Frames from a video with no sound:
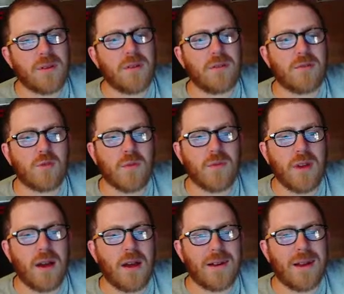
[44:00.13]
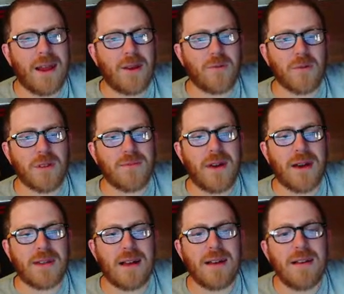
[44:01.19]
Who's with Kurt Nightcrawler
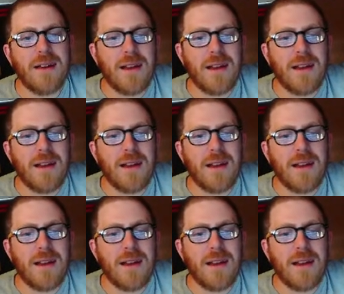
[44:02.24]
Wagner,